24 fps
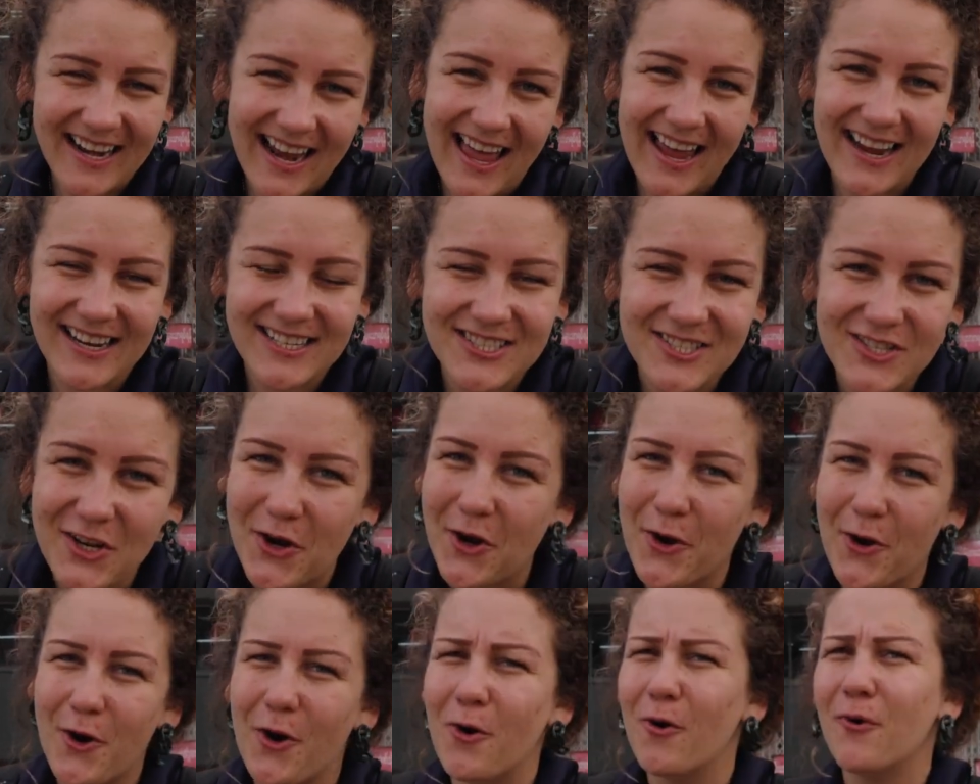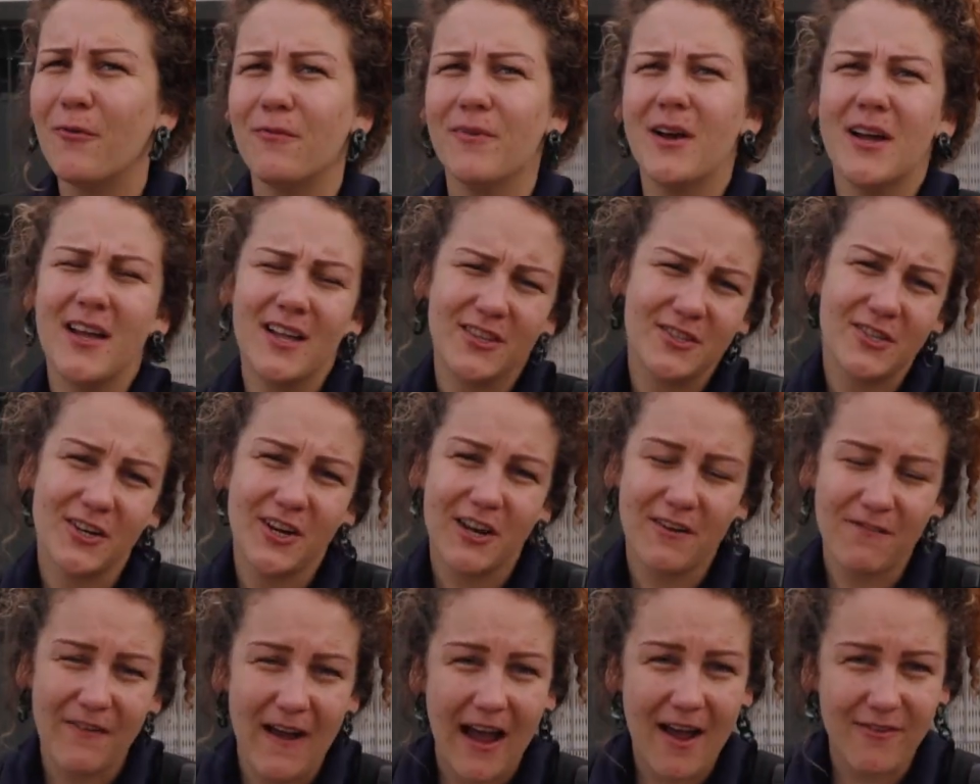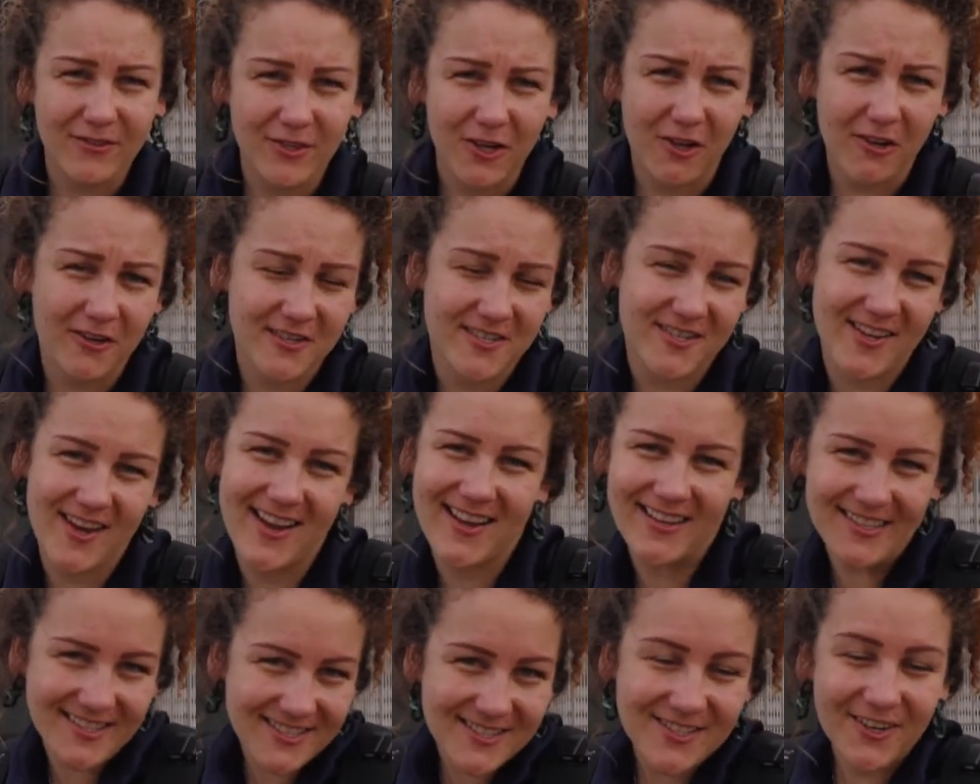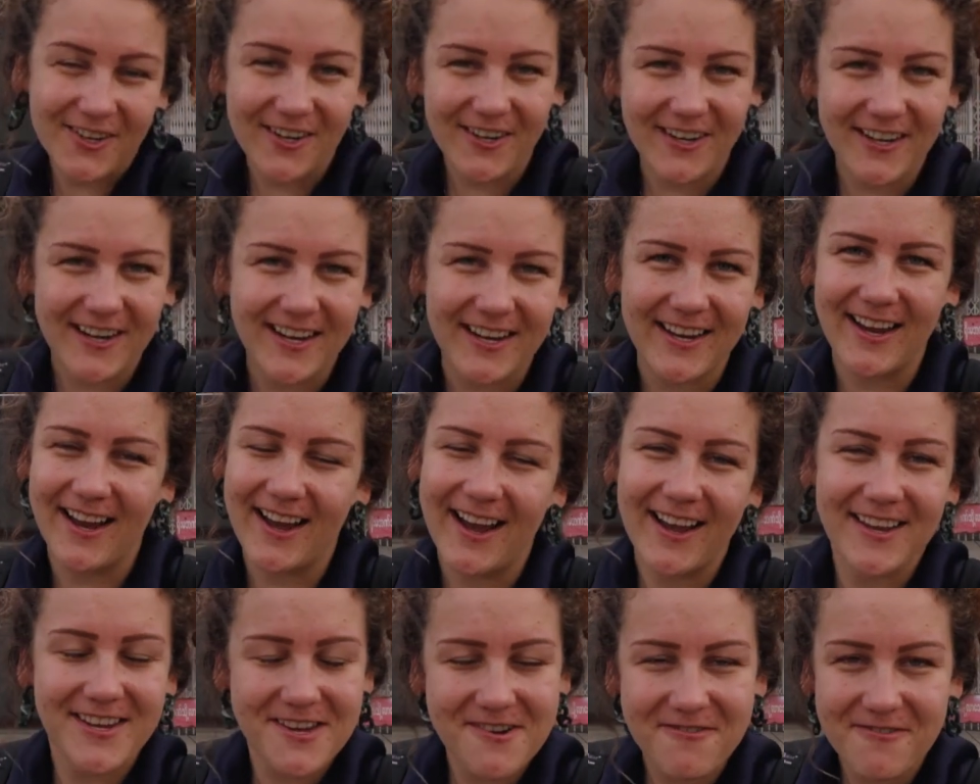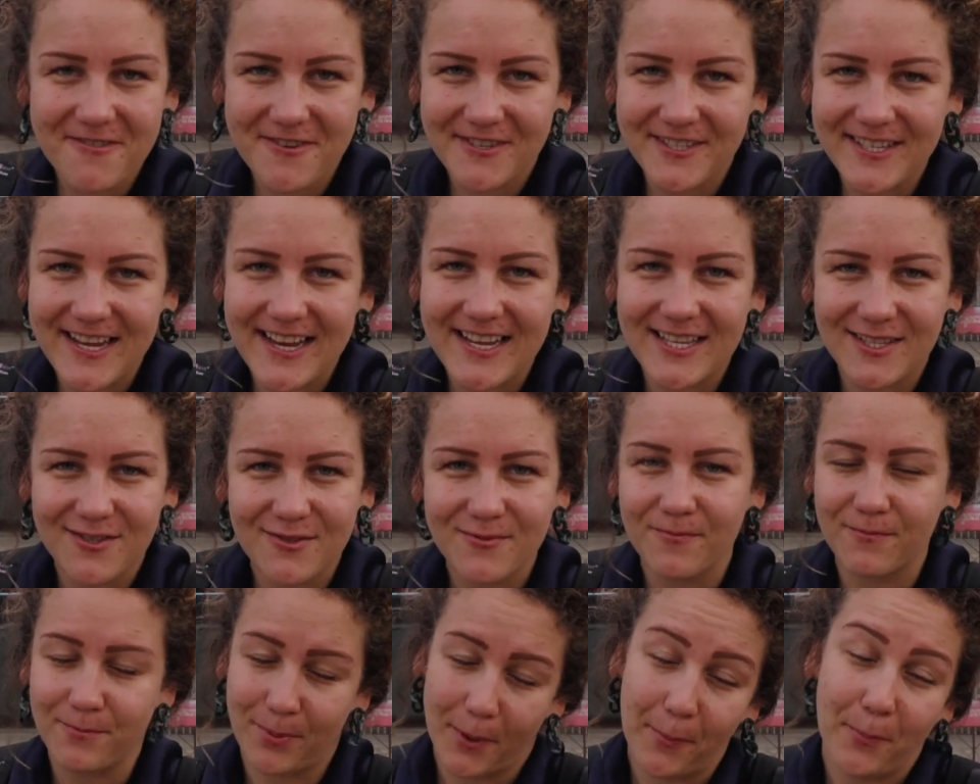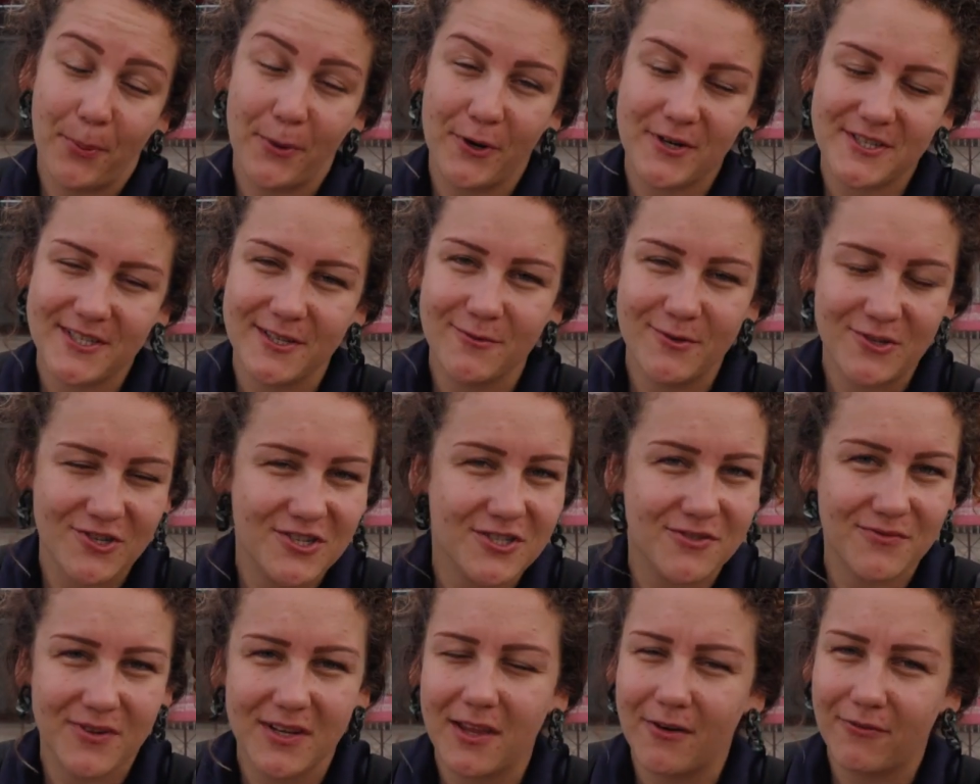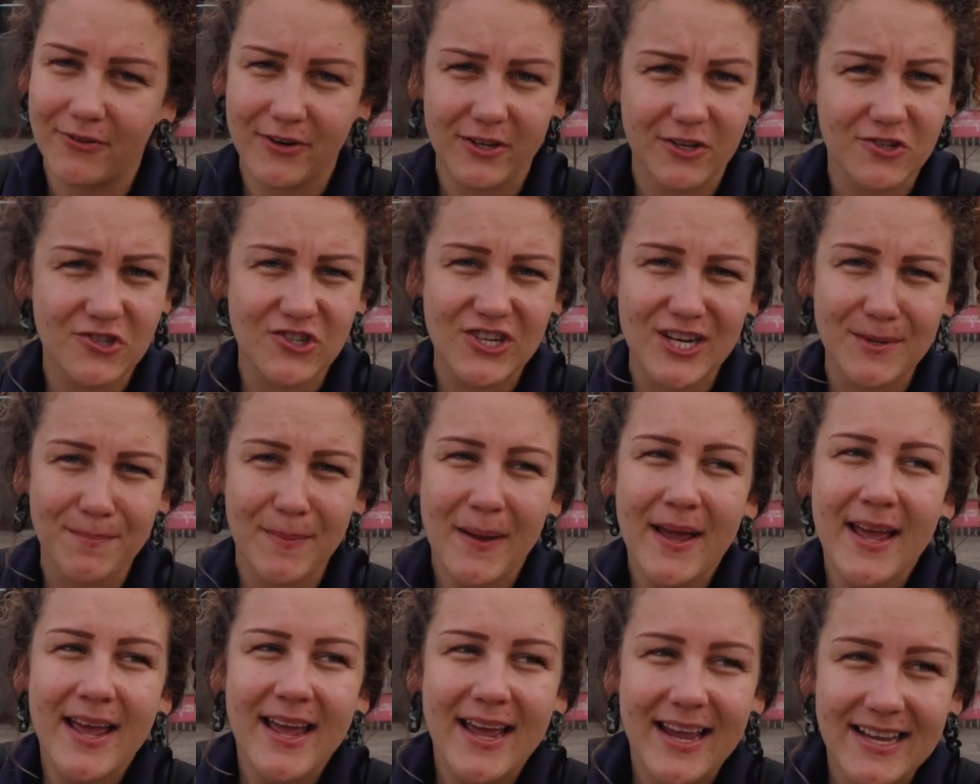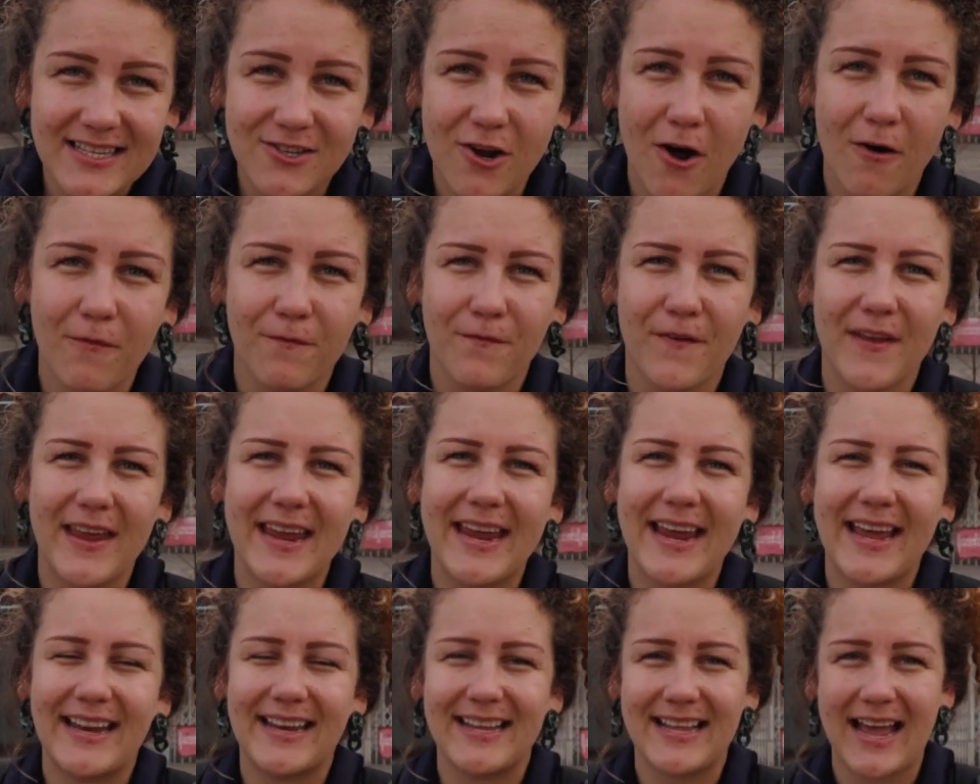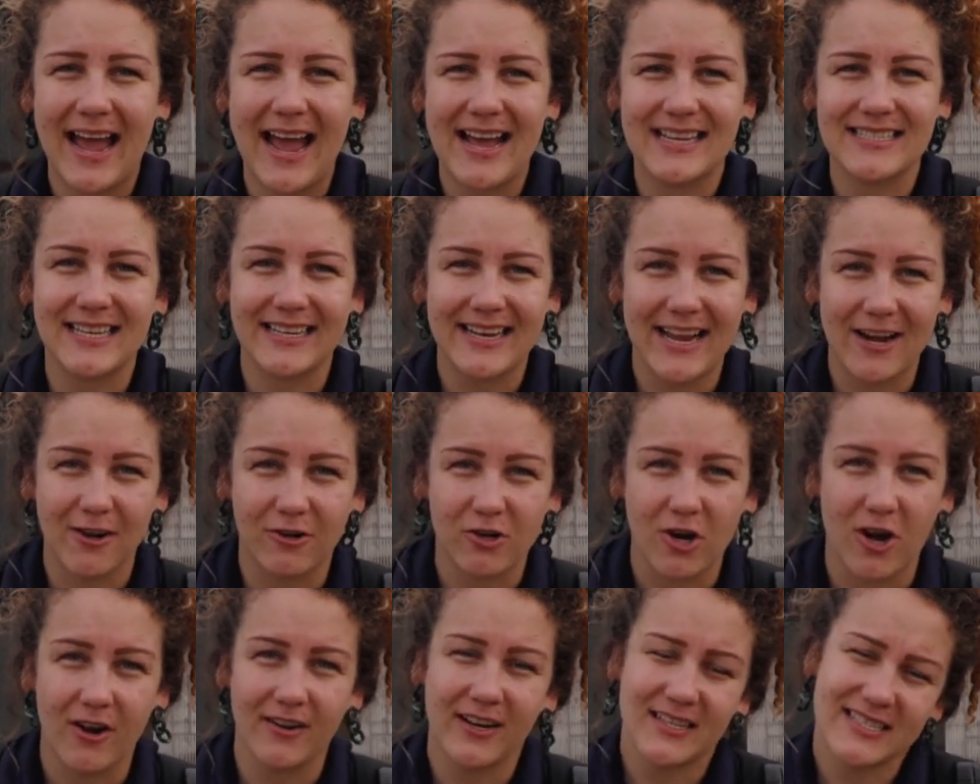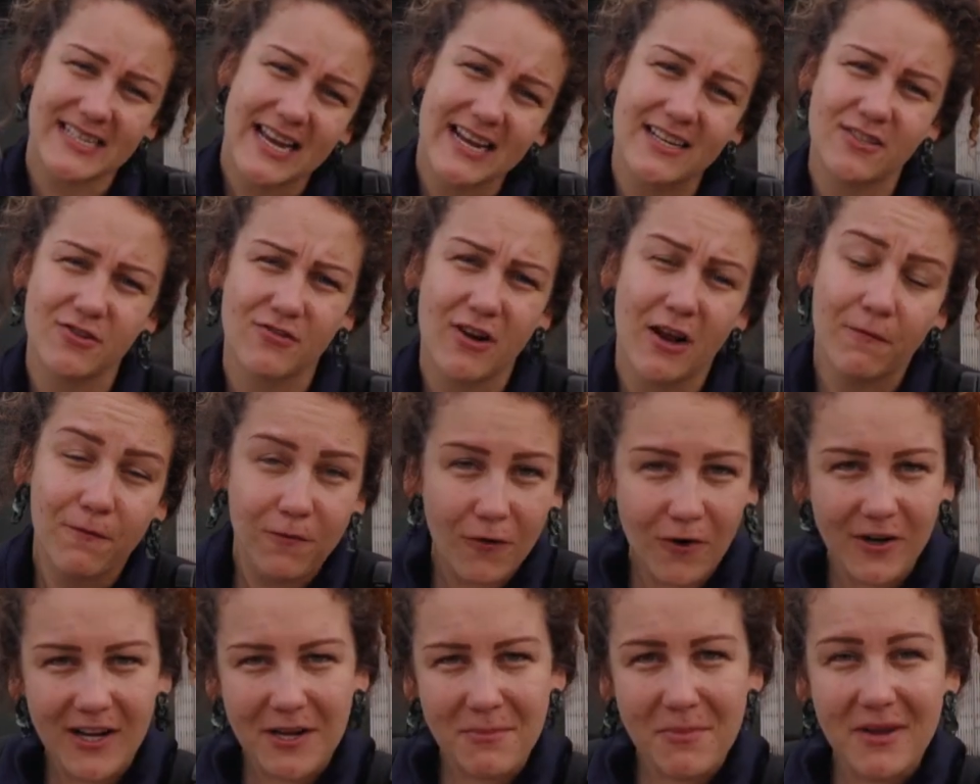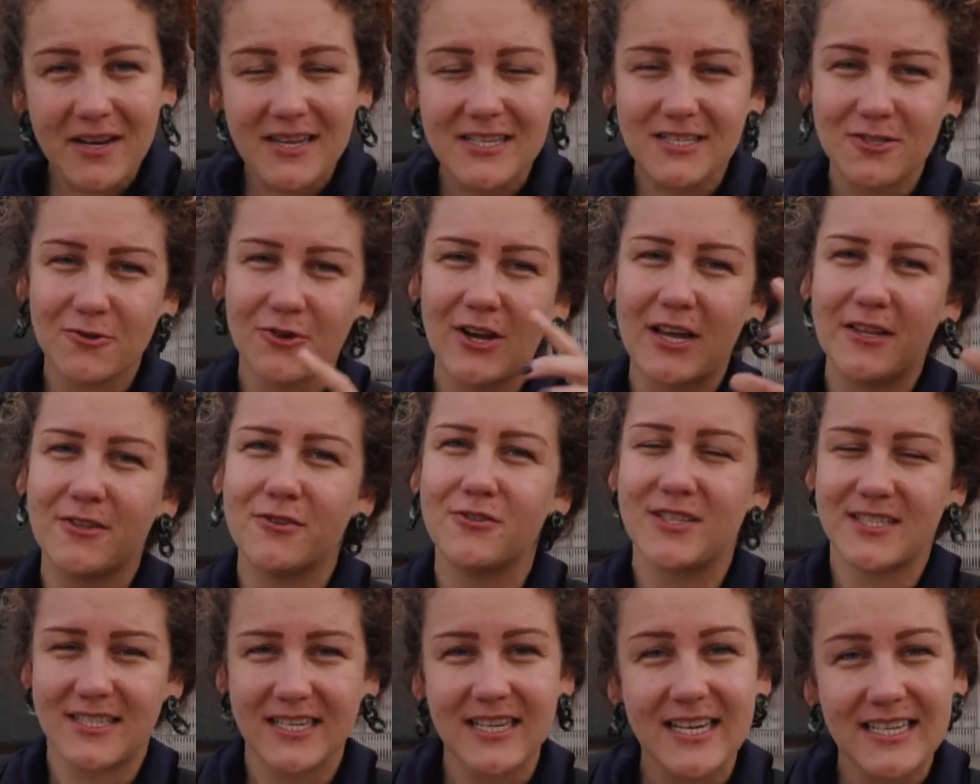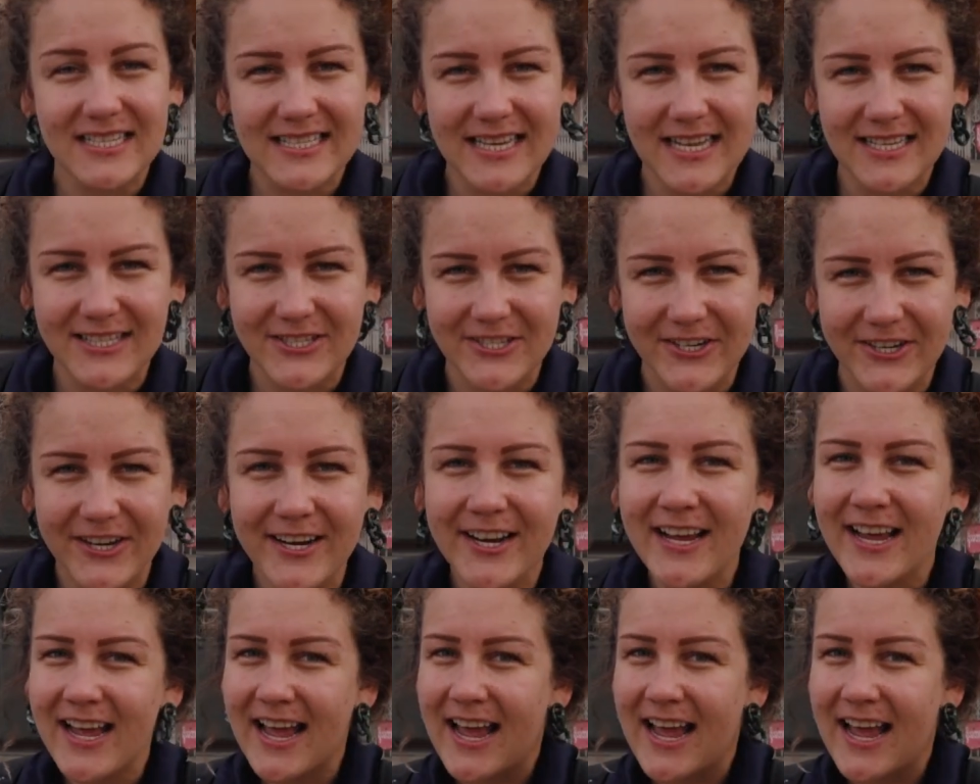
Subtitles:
Like so, $35 30 euro cents per person, which is really cheap. It's comfy and it has an aircon. It takes around 40 minutes to get to the city center.